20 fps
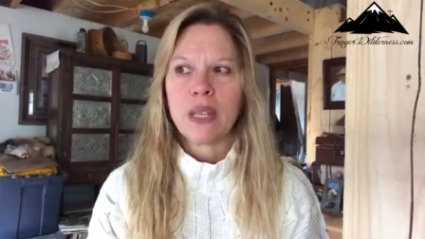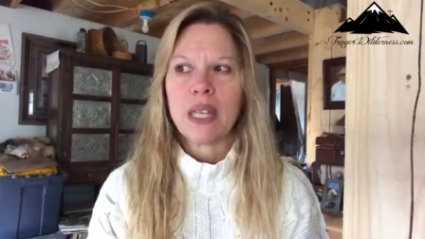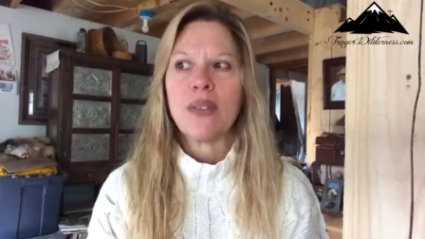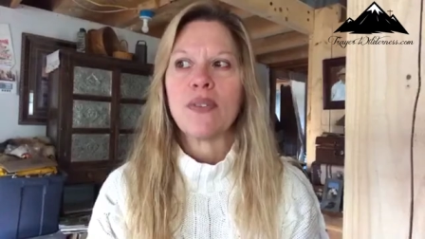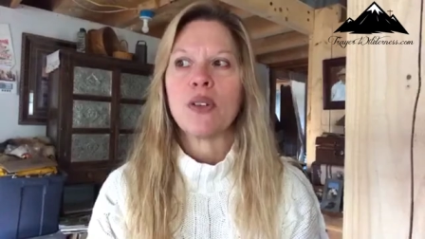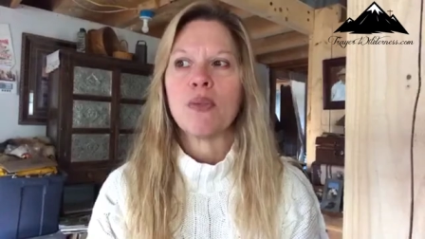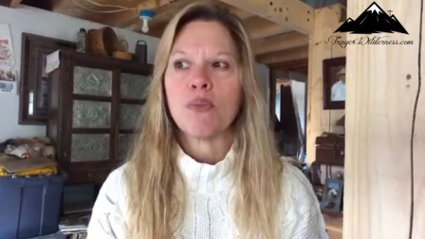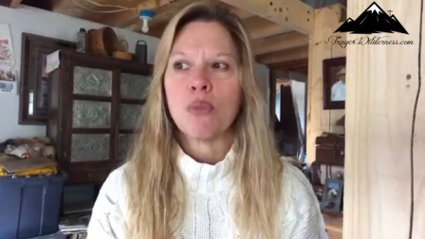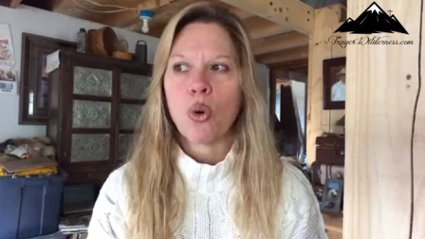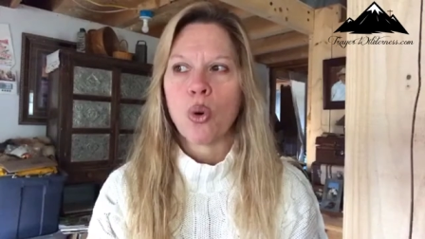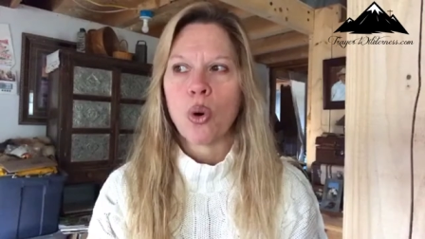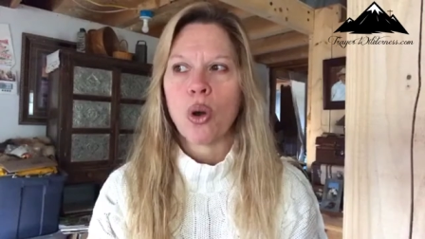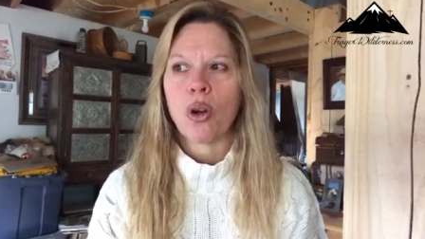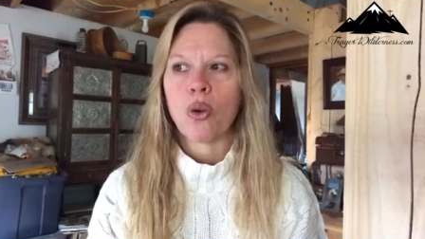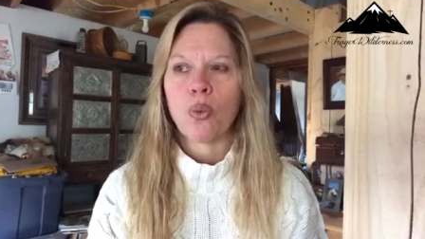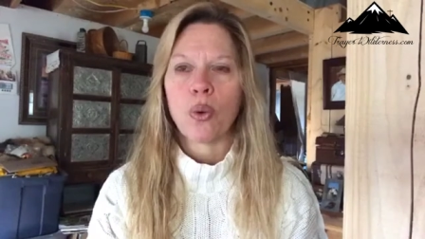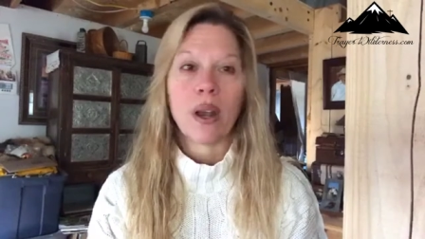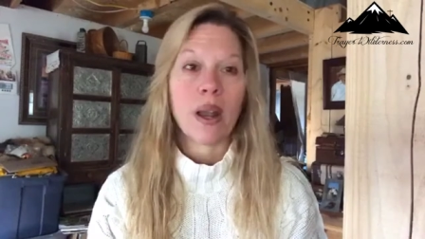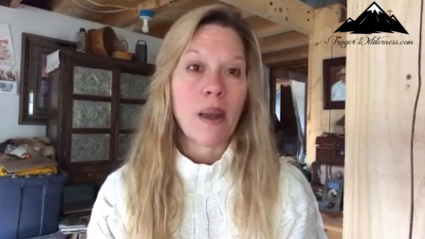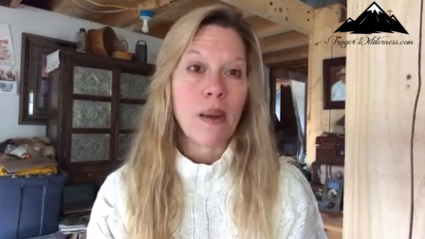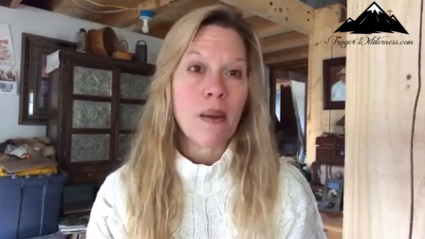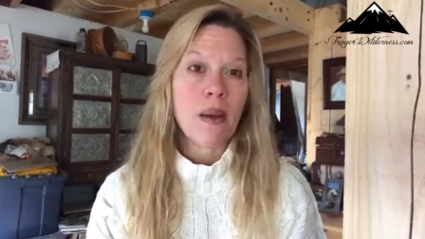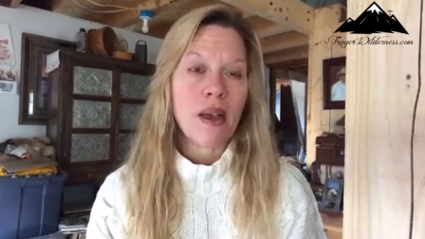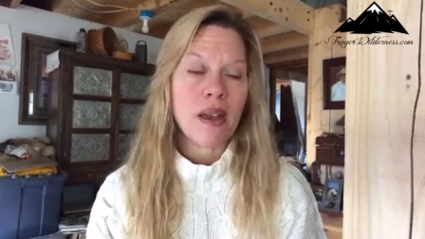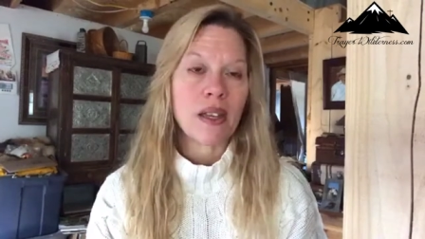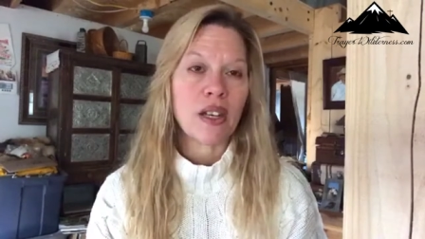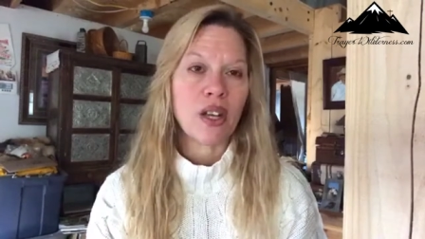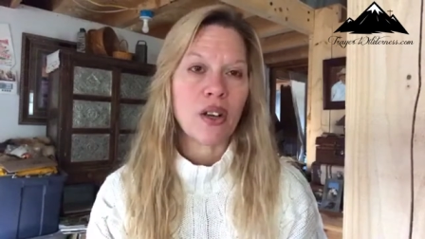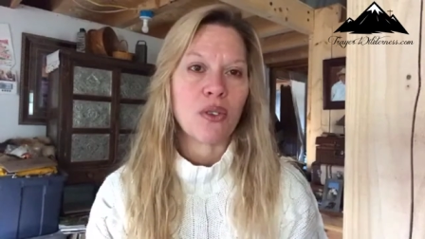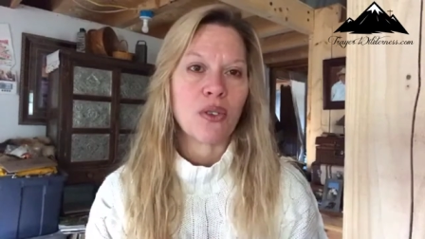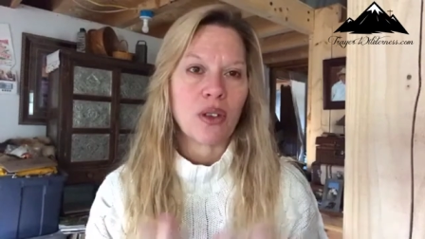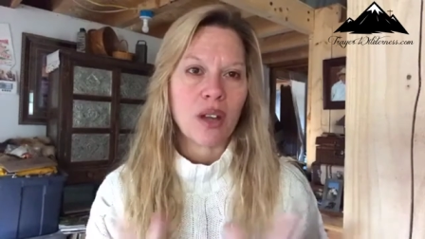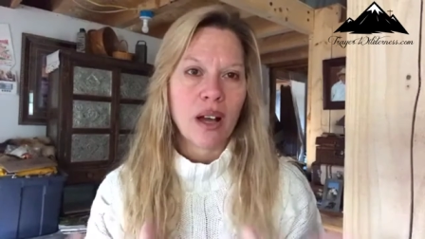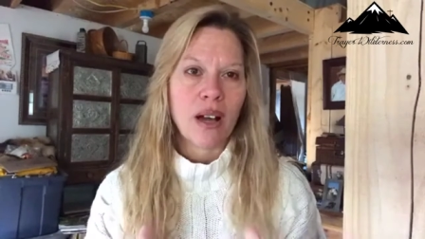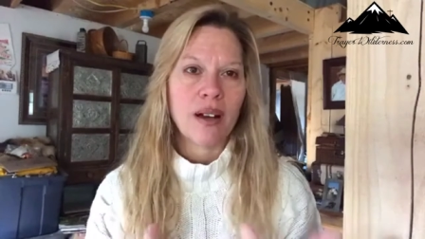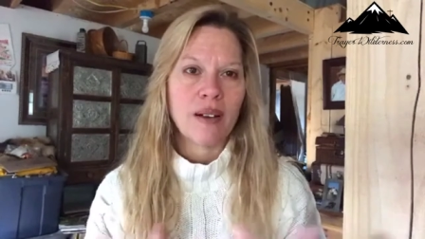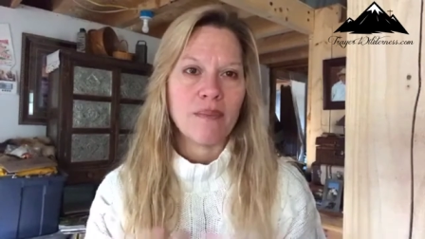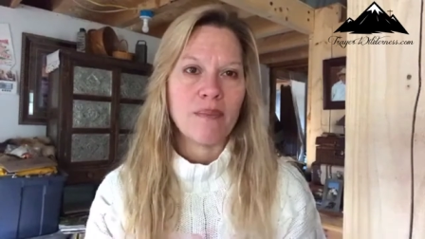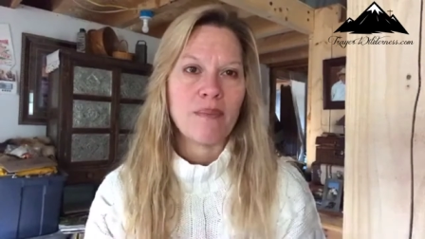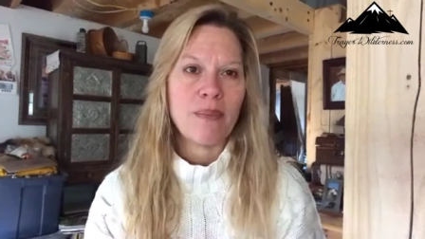even more when I, you know,
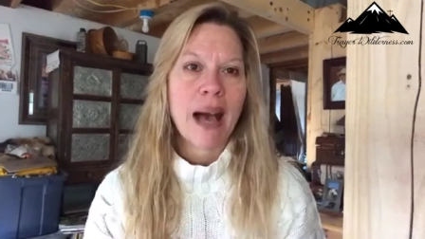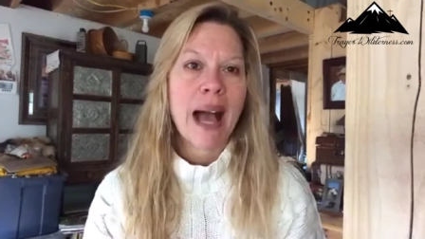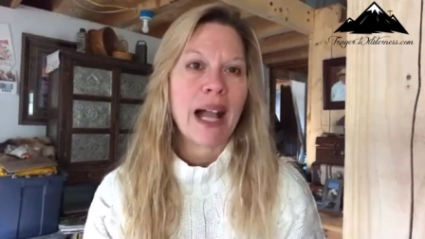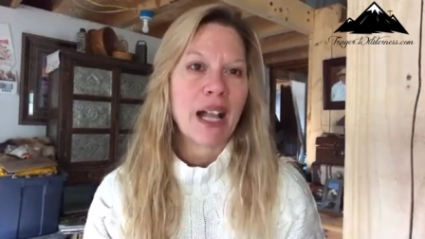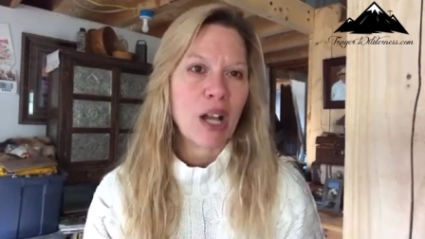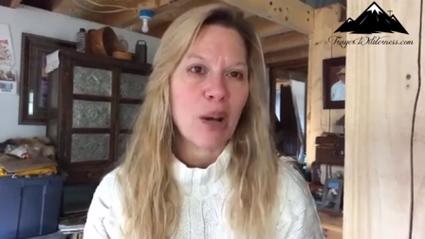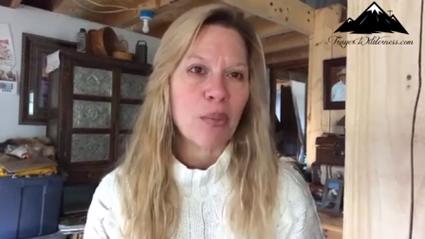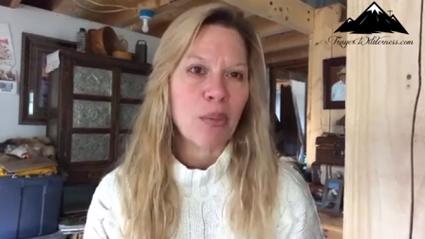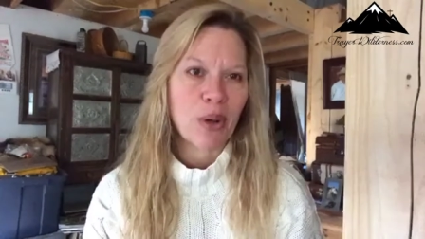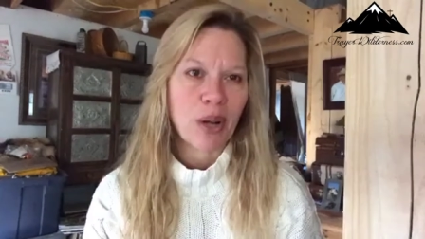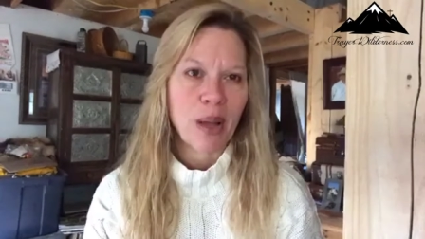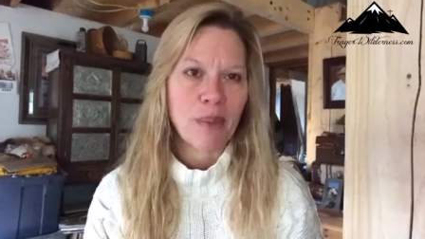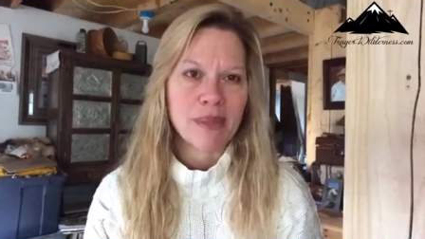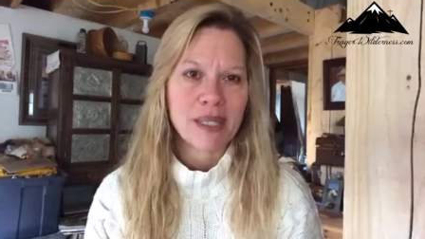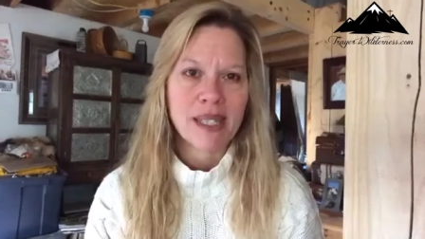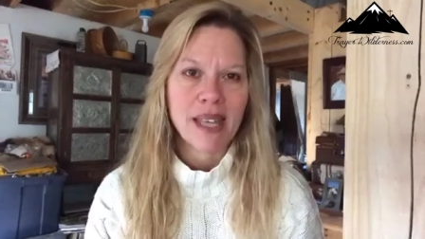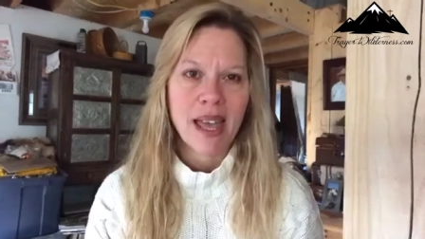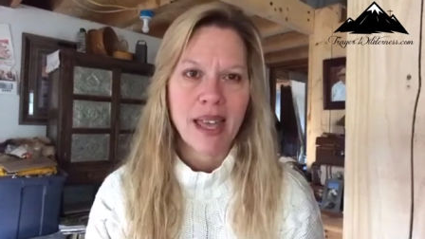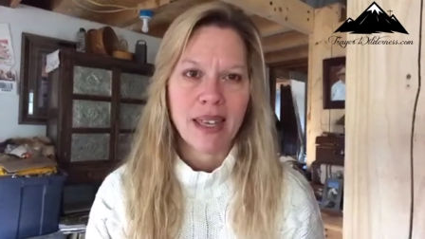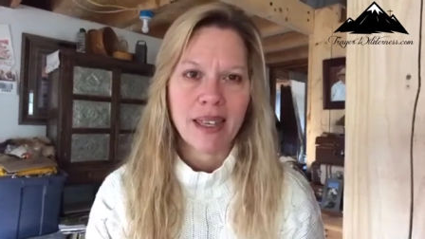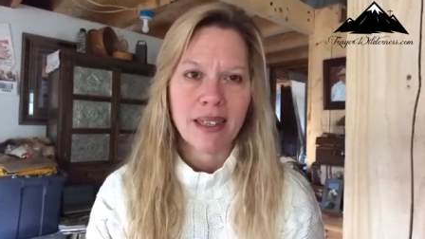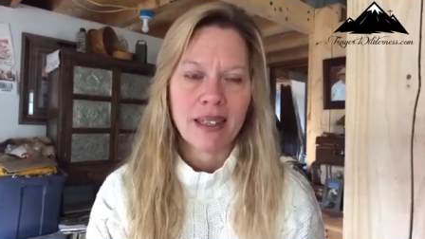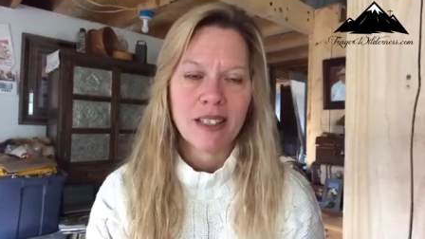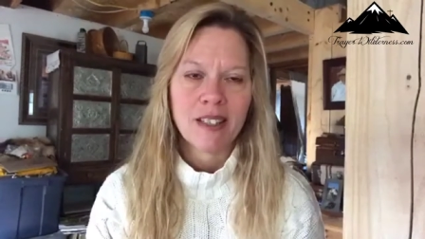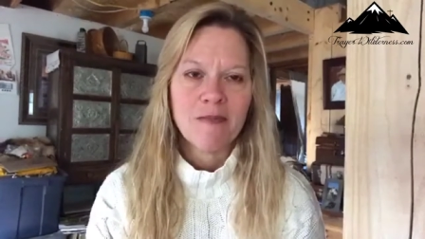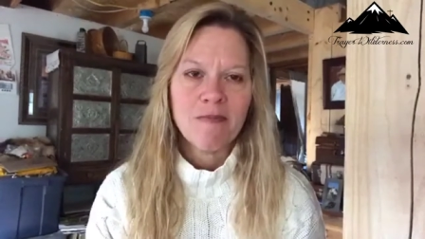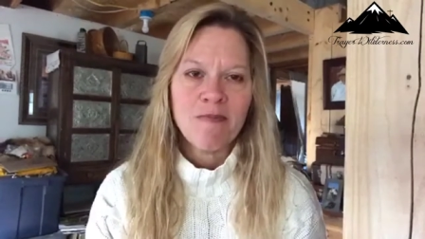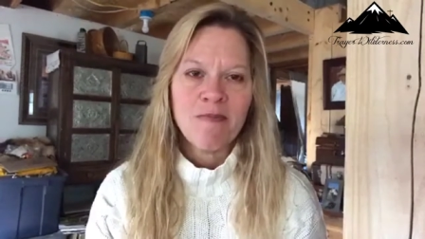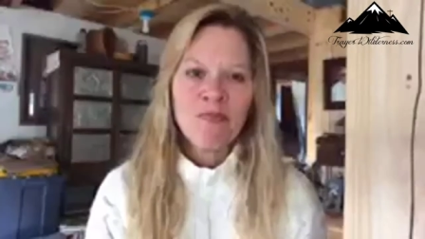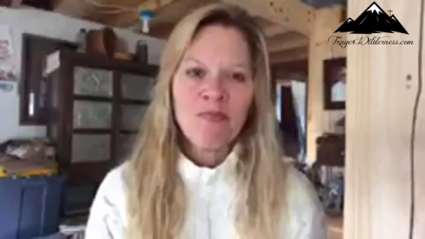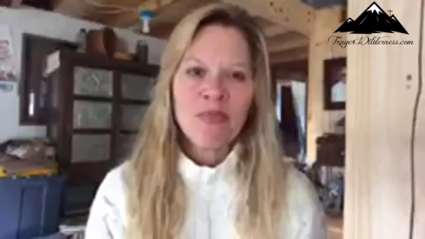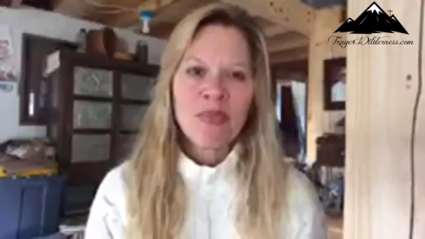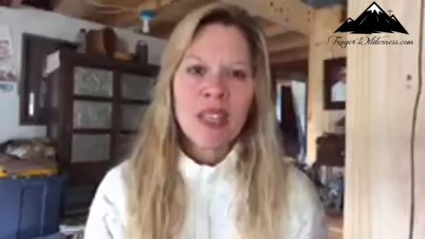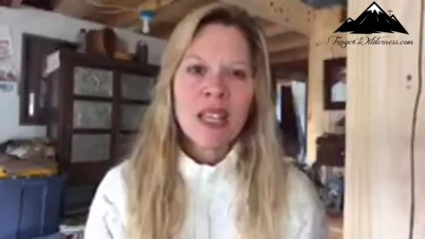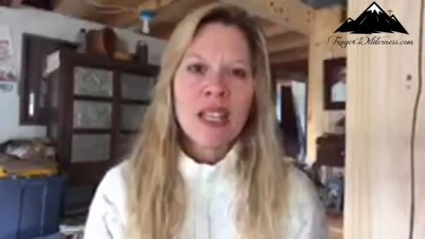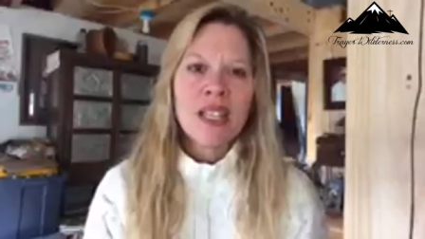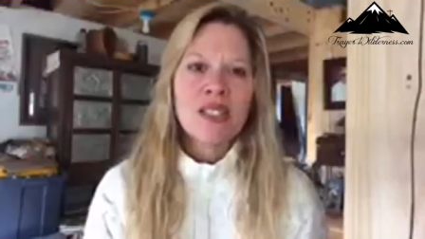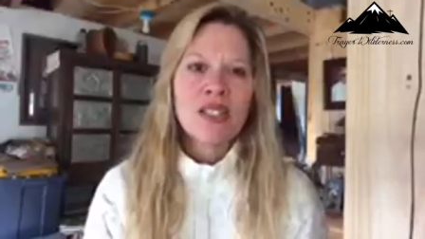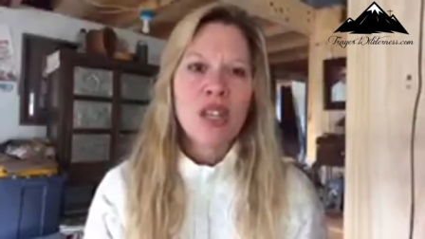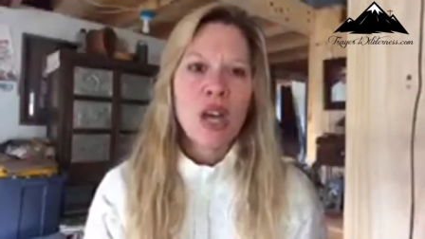um, back up what I'm saying.
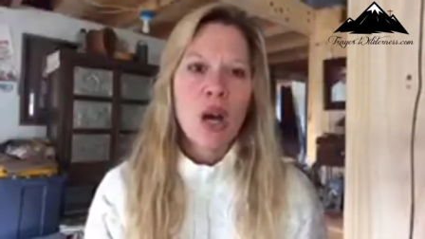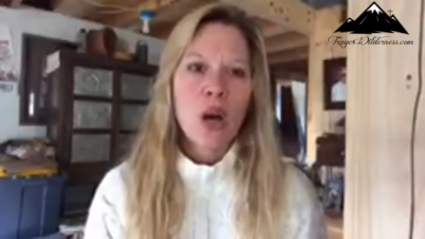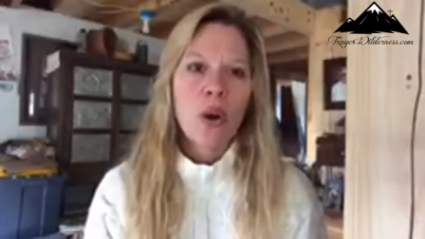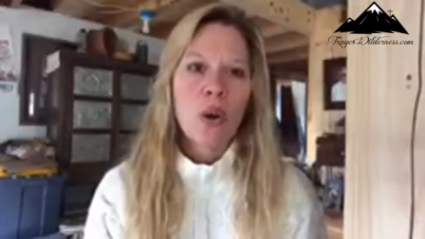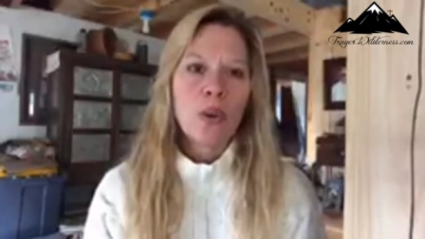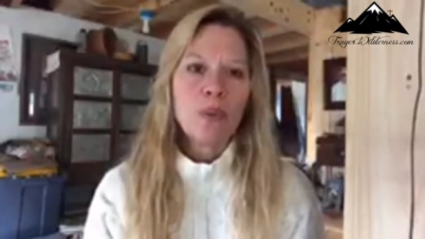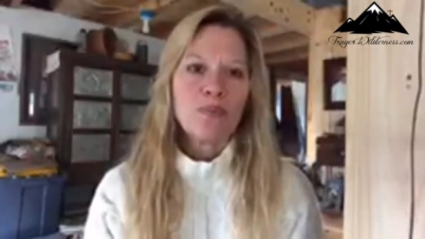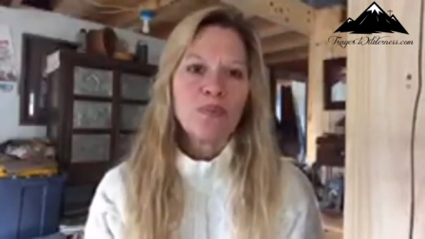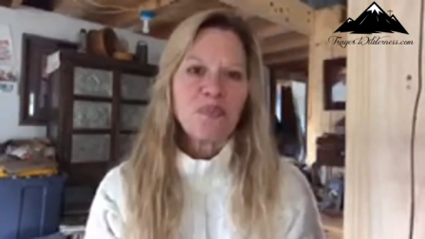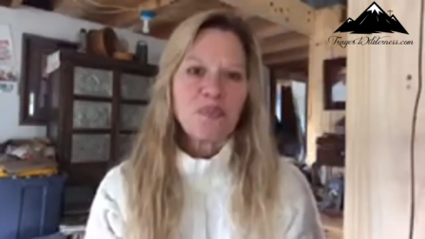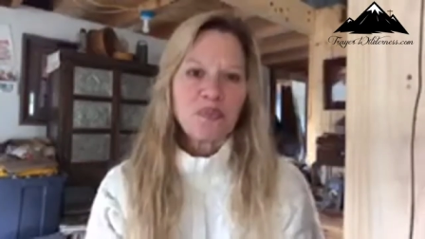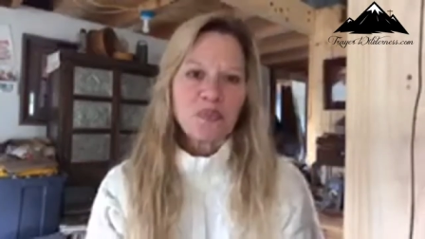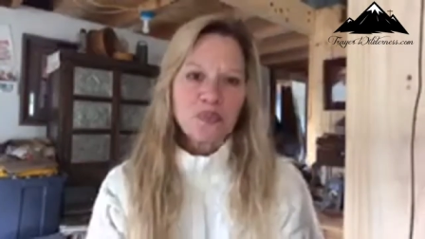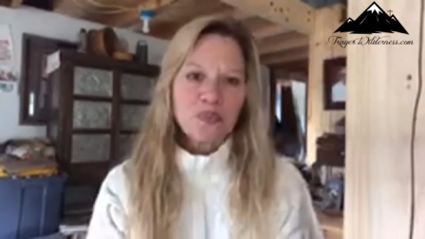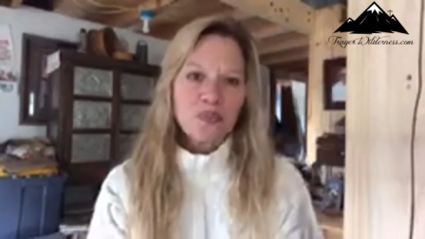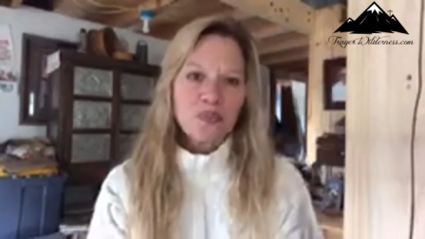So